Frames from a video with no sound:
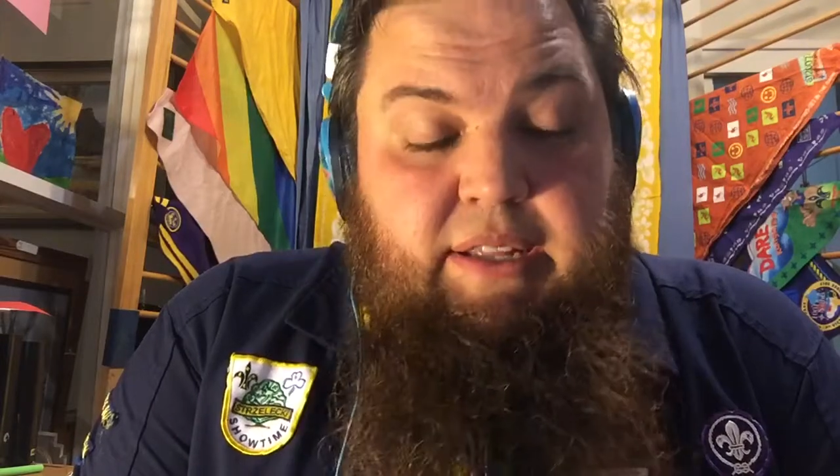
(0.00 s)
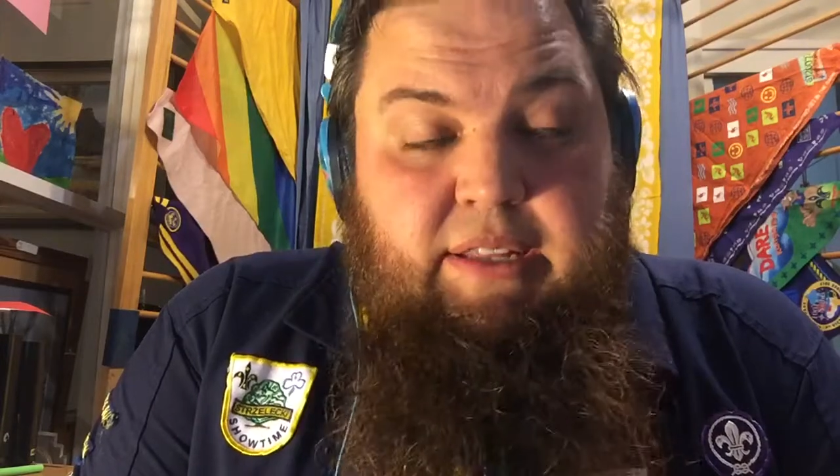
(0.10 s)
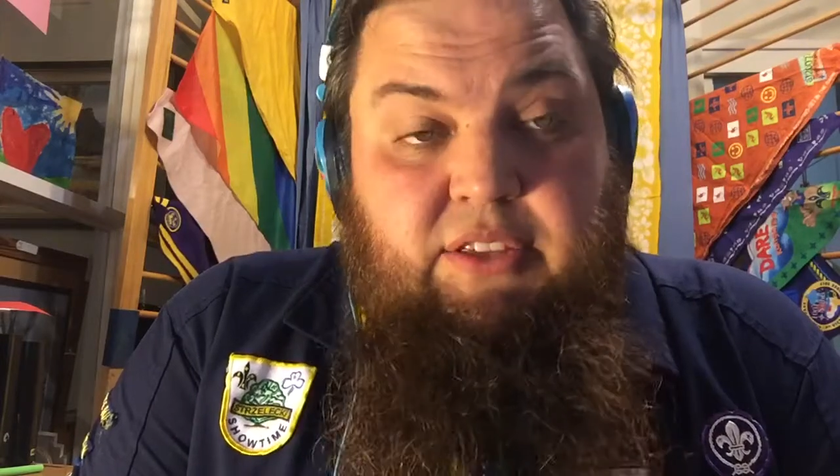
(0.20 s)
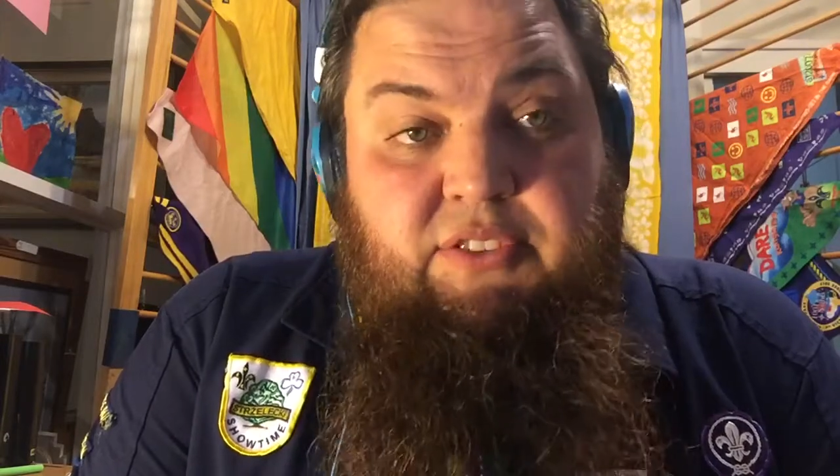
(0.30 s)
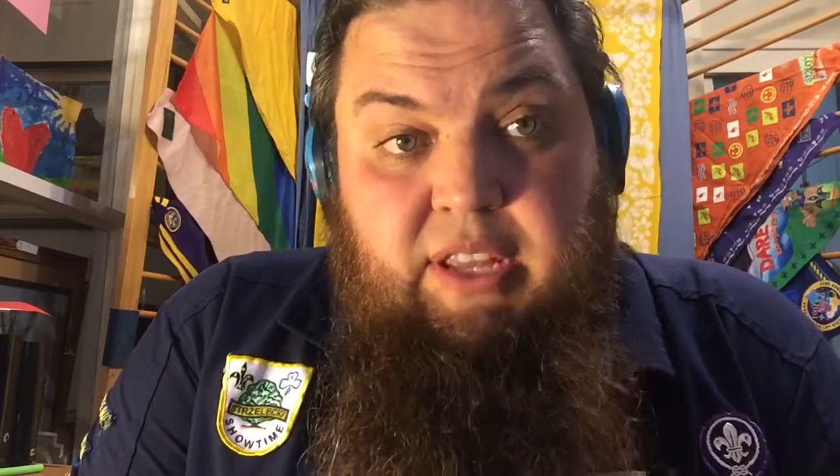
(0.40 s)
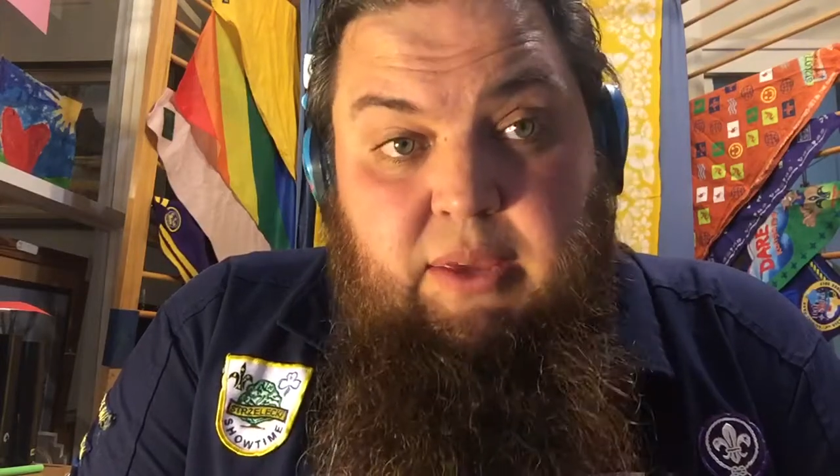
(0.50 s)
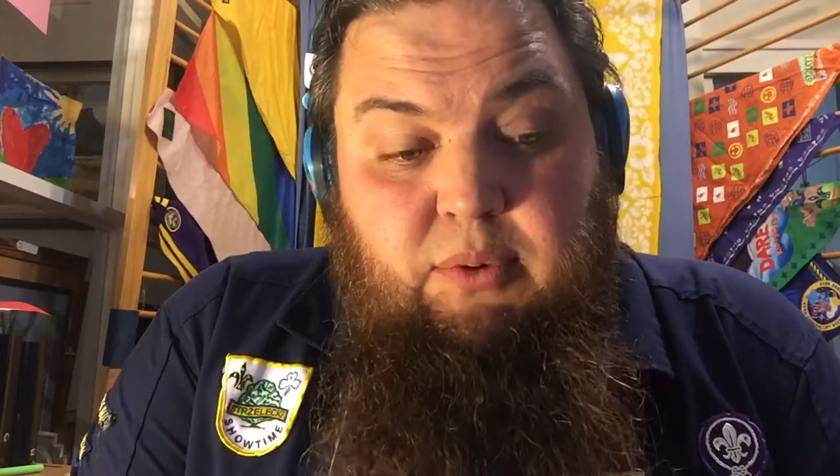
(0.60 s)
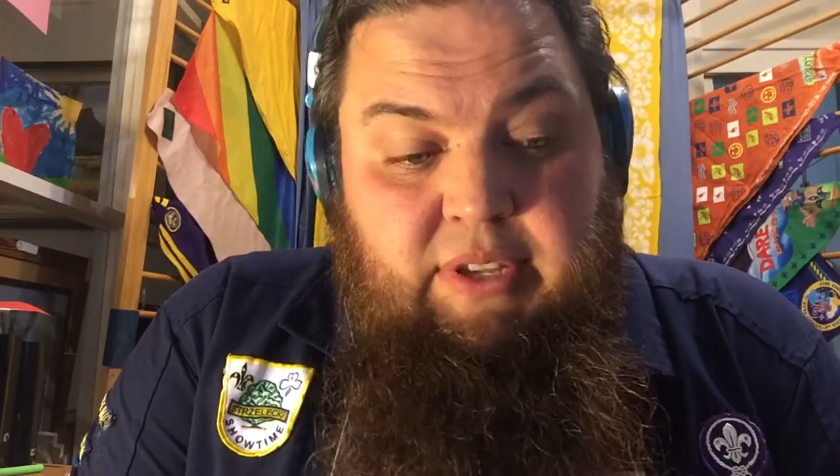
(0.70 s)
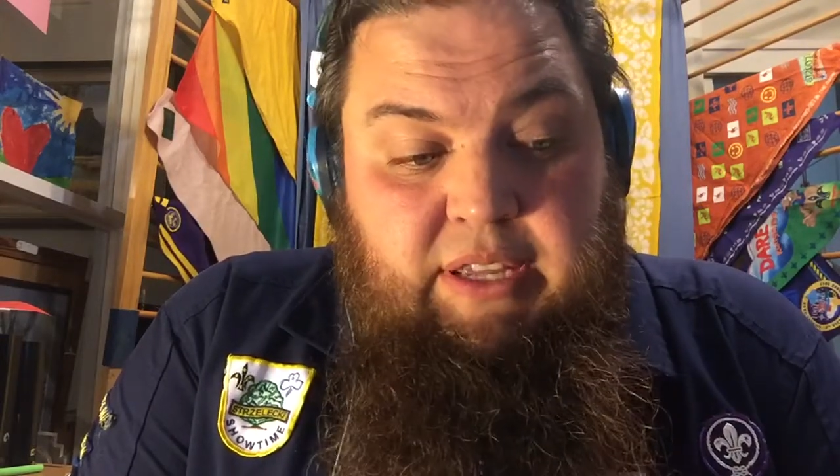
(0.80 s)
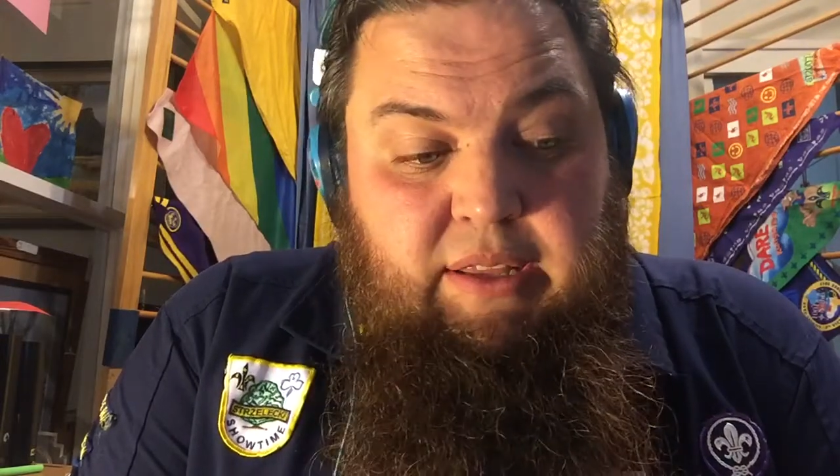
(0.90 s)
at least today we
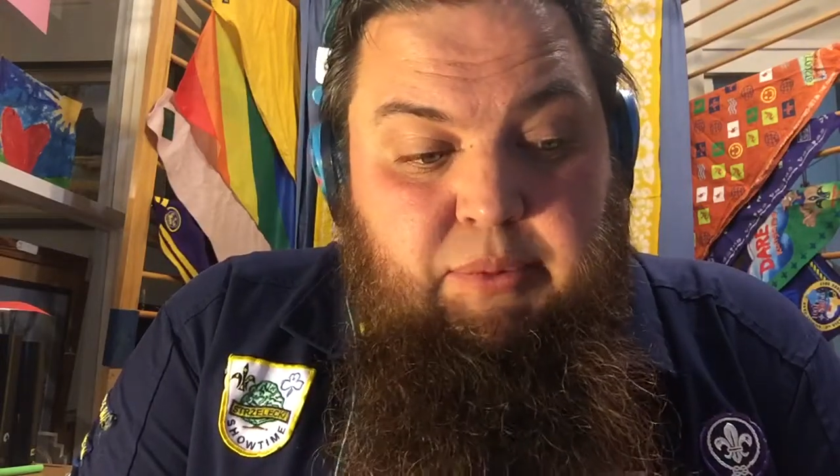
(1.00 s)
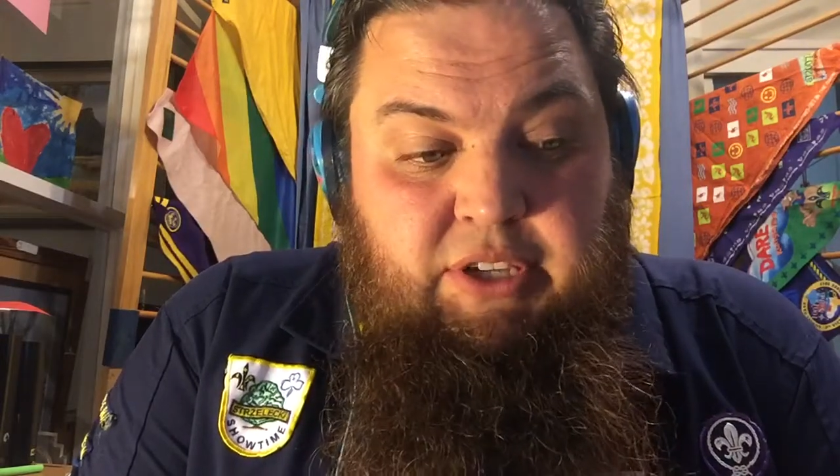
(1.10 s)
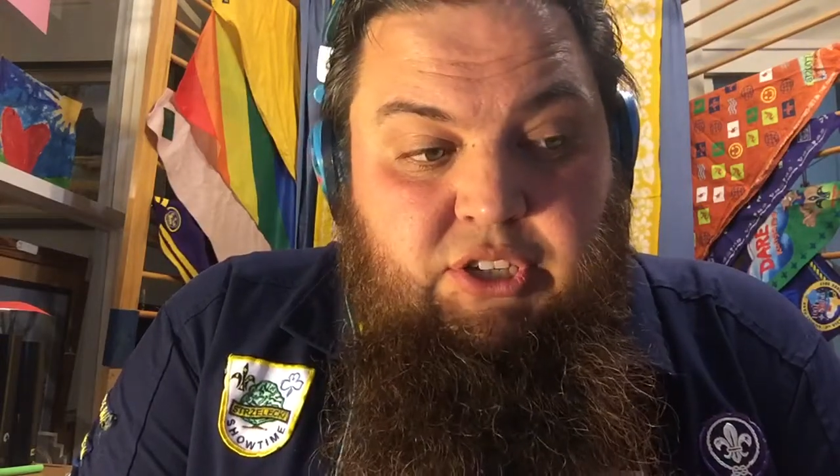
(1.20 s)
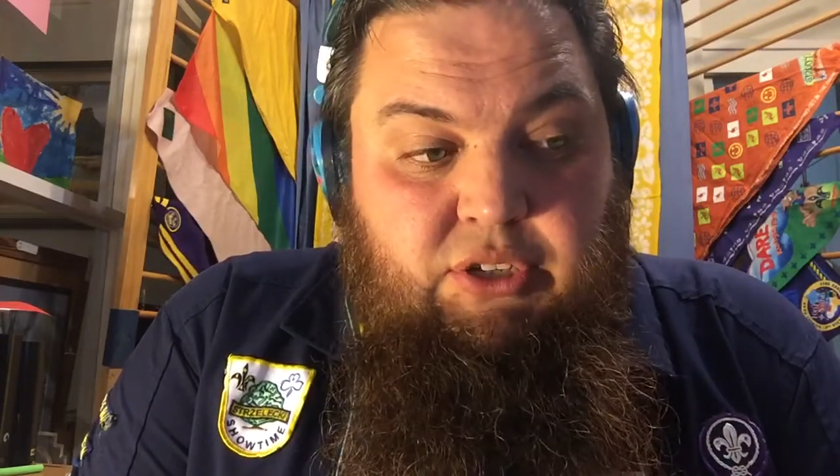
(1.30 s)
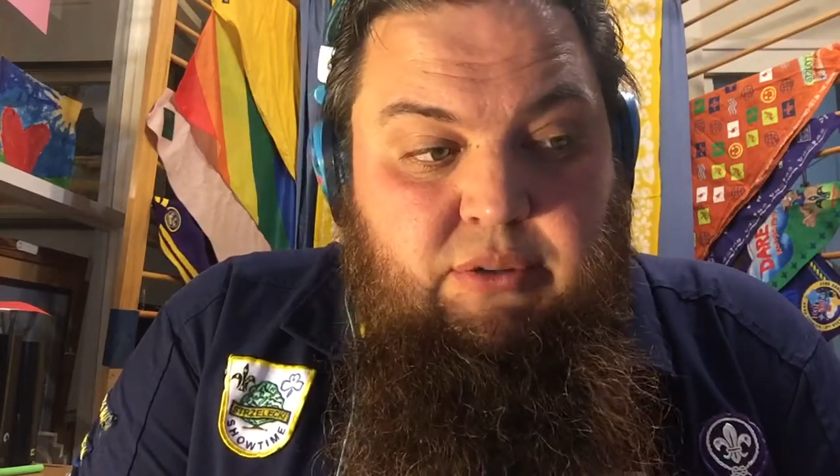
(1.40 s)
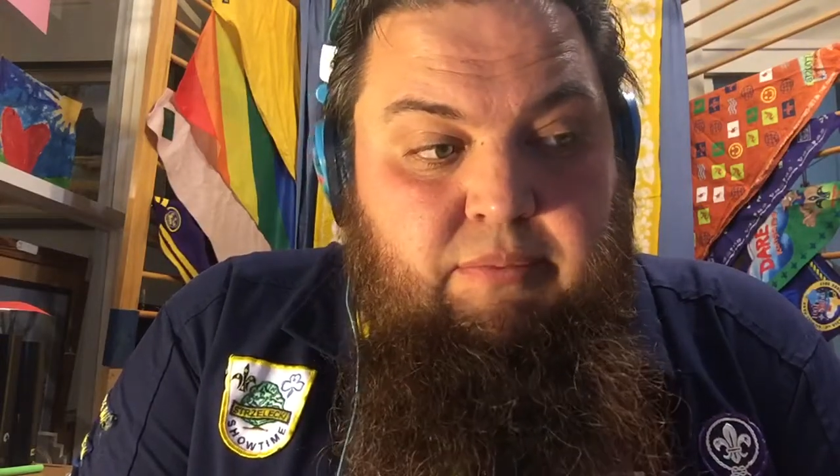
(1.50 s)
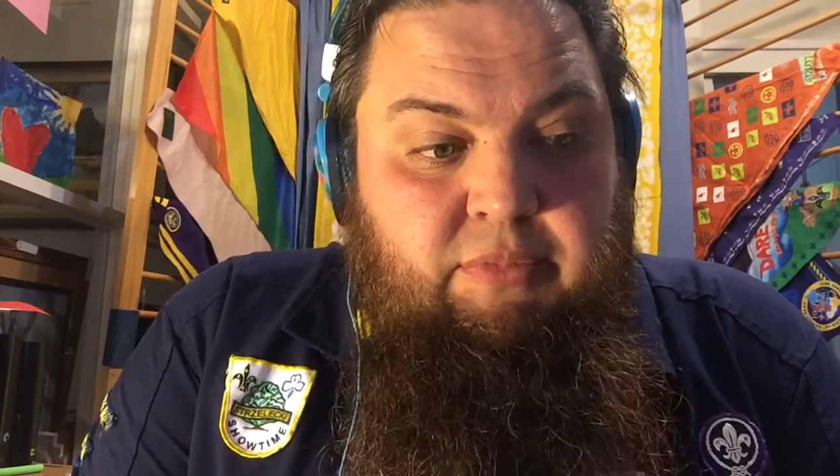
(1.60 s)
went down to the beach,